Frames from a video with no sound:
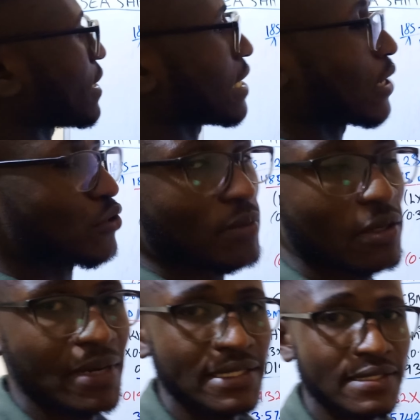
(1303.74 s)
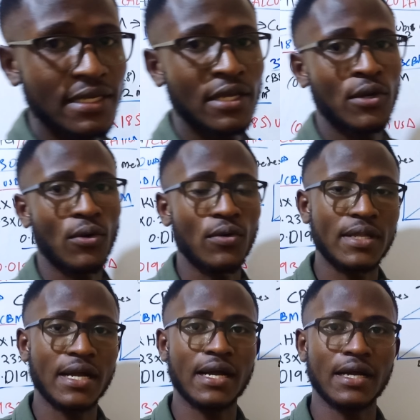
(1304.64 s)
and then how to minimize on
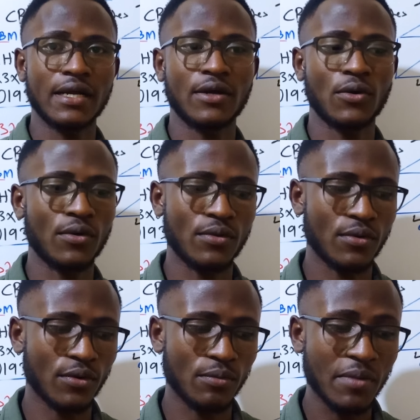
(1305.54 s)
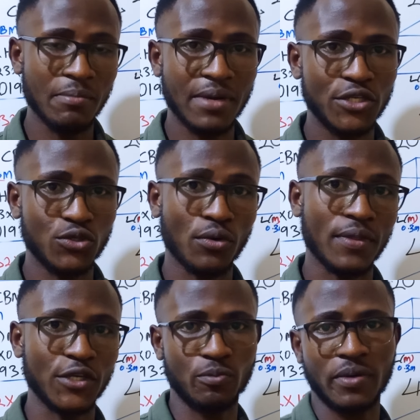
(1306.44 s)
minimize on
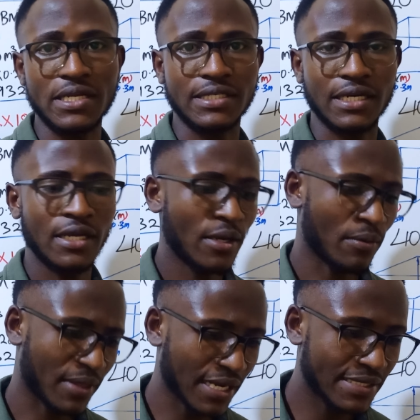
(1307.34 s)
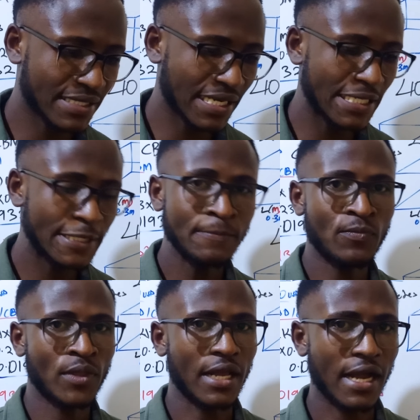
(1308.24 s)
the expenditure. With that said,
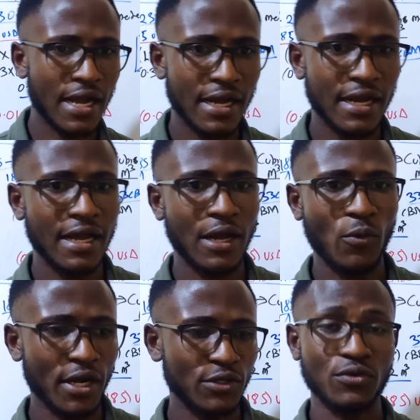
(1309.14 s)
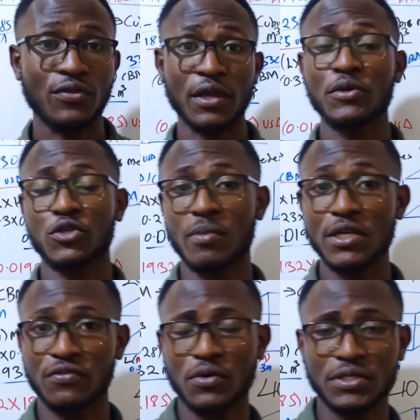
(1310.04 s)
I want to thank you so much
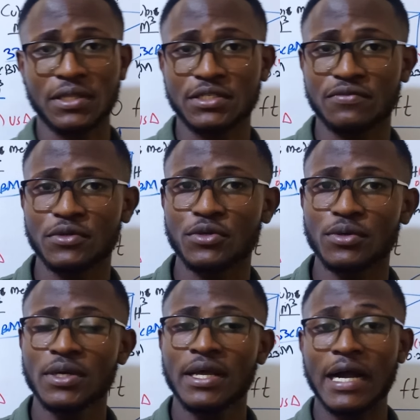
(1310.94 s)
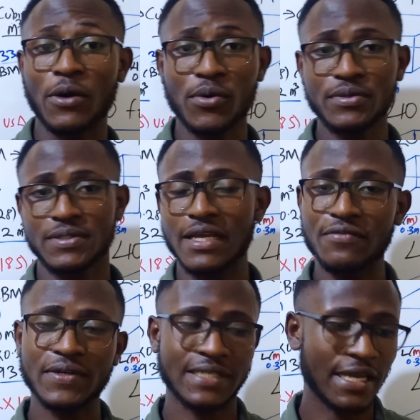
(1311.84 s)
for watching this video. I always
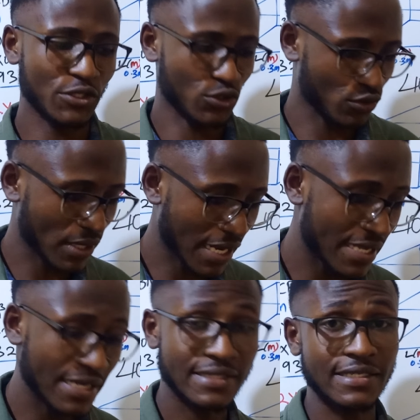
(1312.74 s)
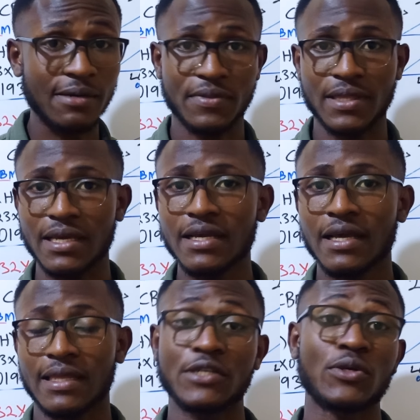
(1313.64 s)
emphasize you learning something
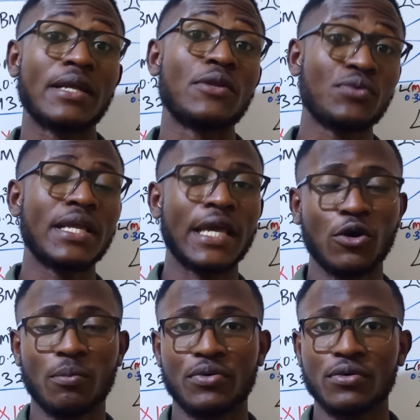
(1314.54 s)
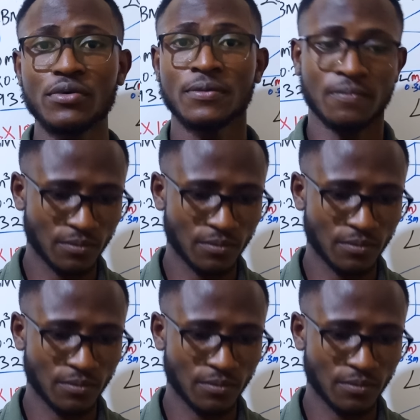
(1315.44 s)
that can really help you,